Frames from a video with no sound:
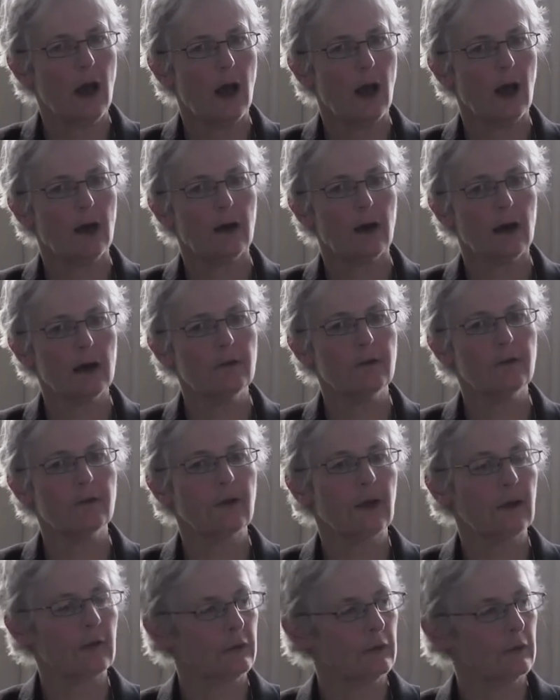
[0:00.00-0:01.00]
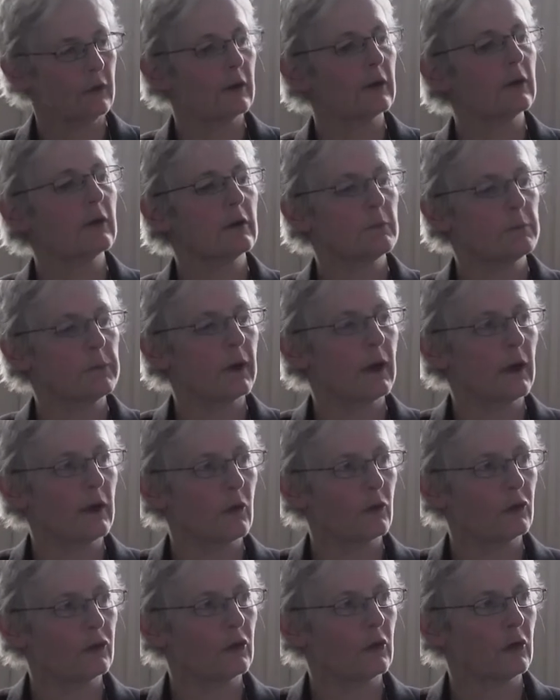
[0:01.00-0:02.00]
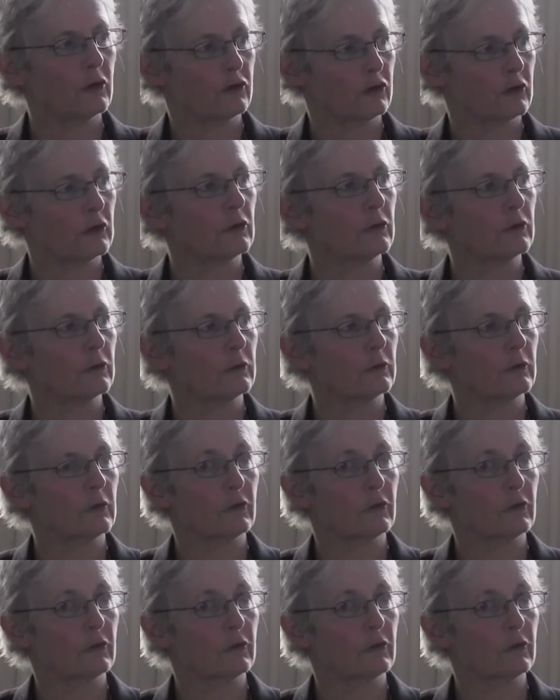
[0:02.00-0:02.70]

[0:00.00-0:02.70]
And I've found that I can apply ontological